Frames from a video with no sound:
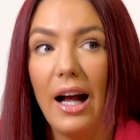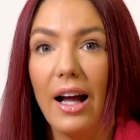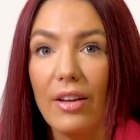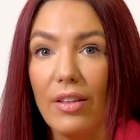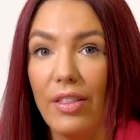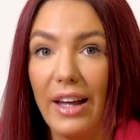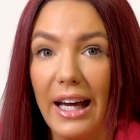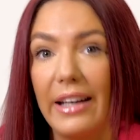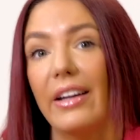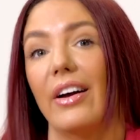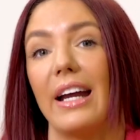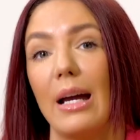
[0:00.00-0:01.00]
other
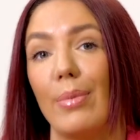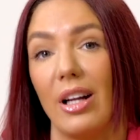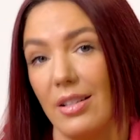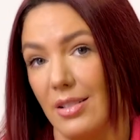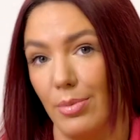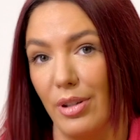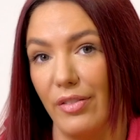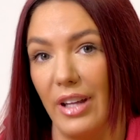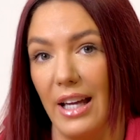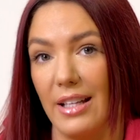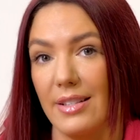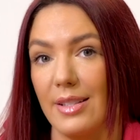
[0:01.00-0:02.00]
than I am a customer of
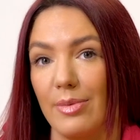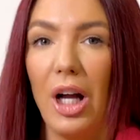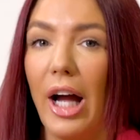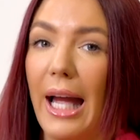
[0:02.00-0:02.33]
theirs.